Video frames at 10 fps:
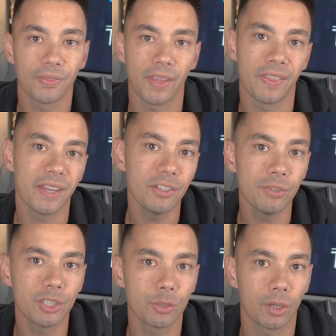And then you
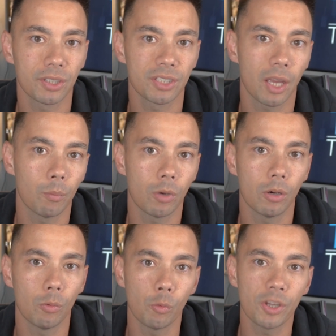need to understand,
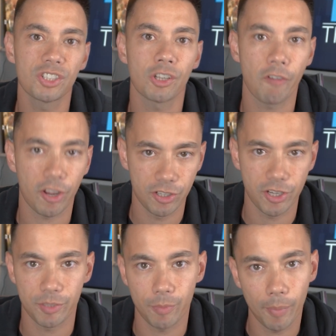well, which direction
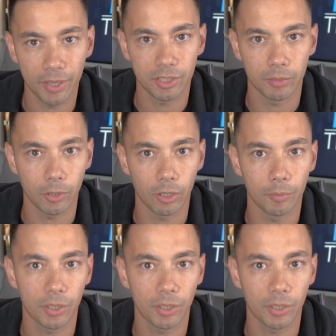is momentum going?